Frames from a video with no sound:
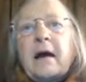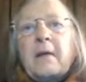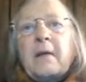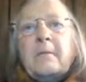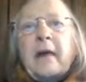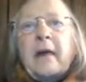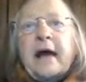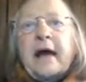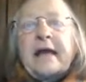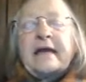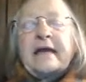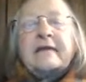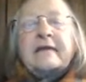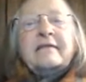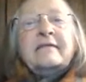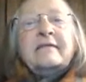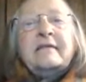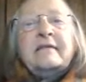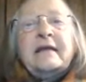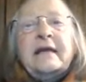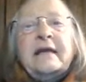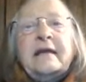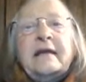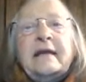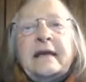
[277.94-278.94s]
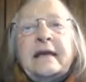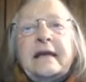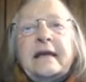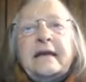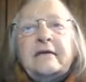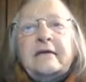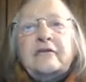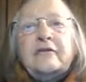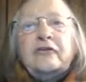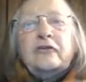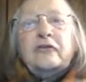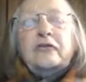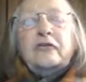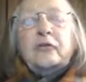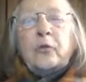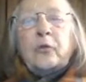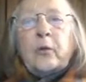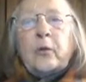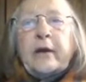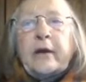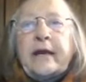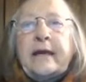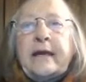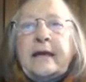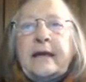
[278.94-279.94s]
by extending it to
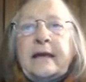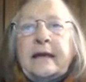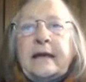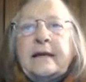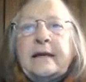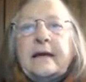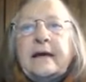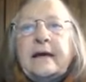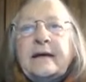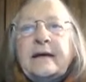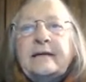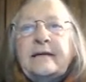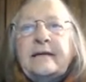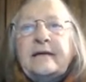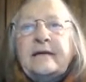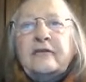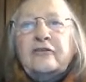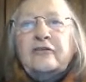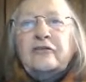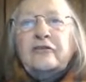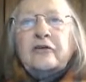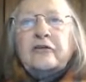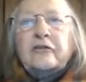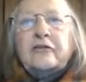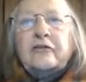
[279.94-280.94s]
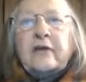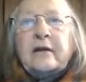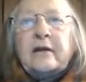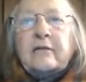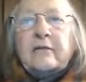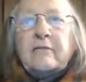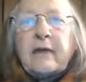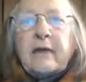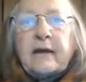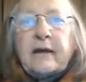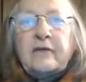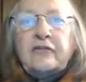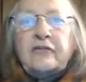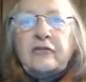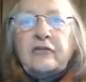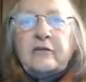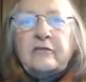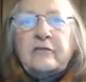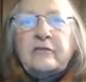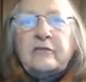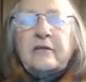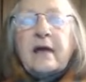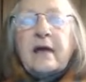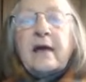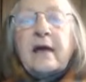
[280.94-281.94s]
20 additional
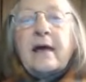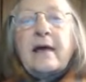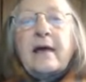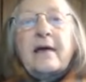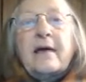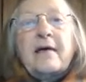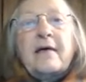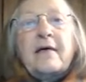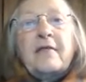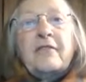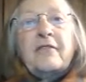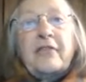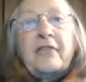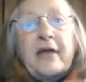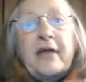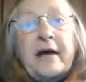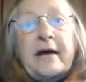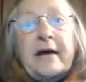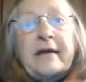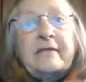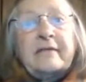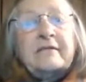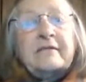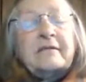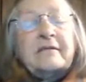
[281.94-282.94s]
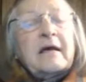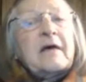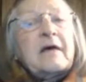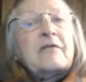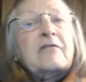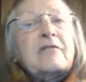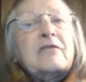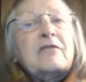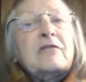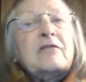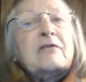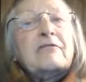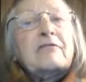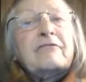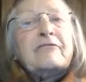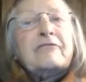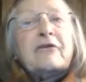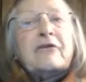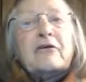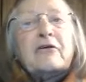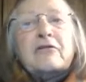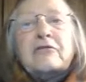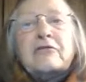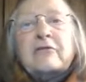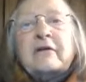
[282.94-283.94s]
generations. Thus, the
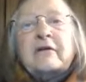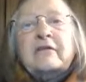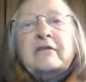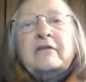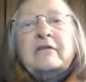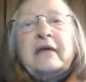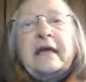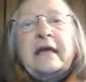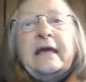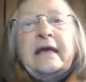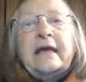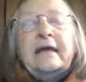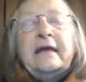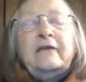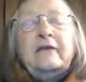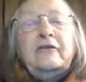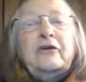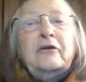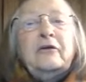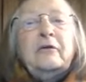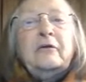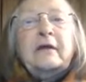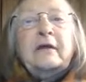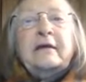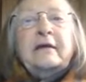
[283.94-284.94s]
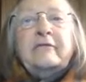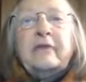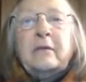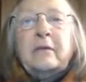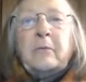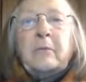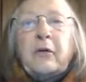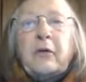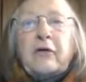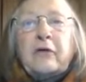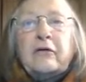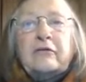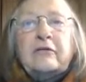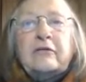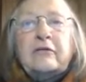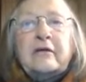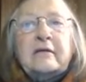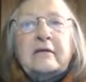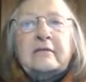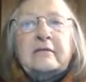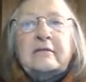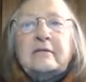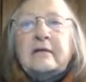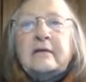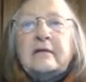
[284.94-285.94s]
furthest any two living
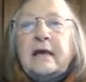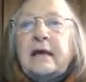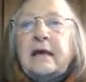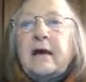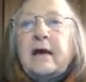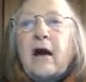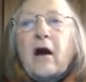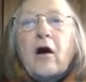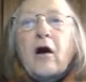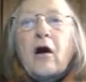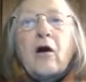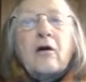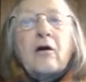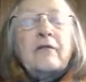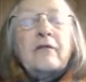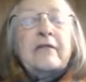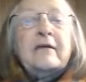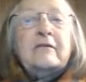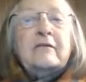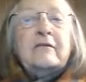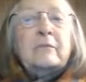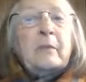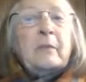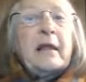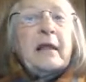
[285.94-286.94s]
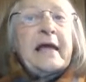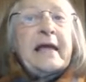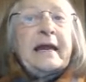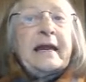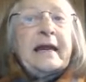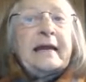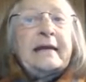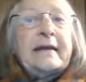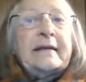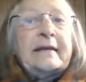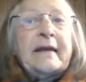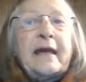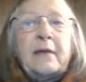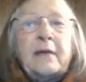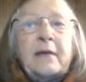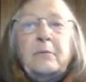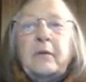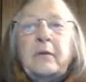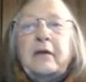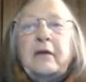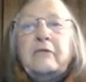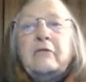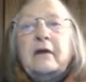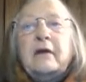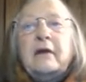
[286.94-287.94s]
persons on this planet can
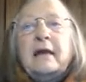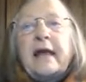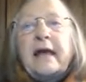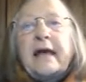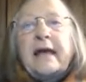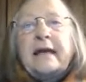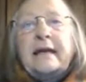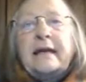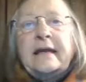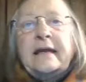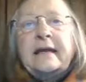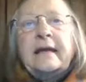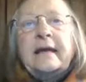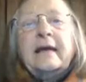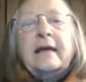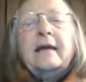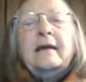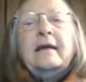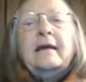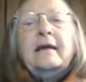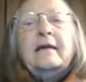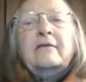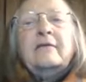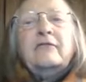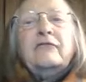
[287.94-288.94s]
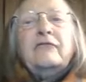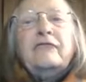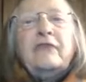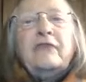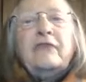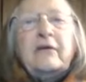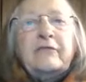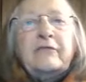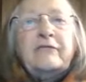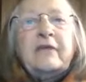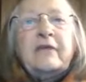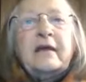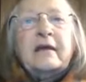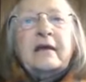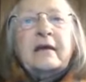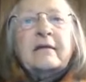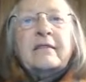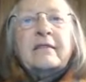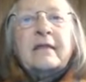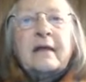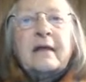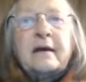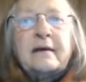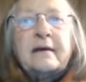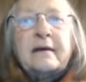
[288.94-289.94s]
be related is
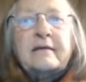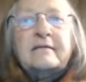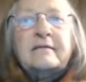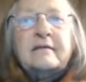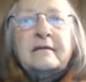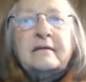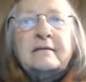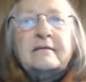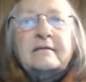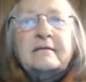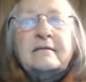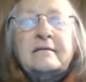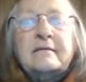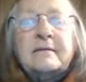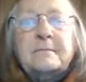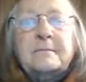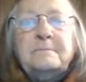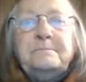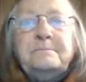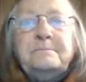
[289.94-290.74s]
50th cousins.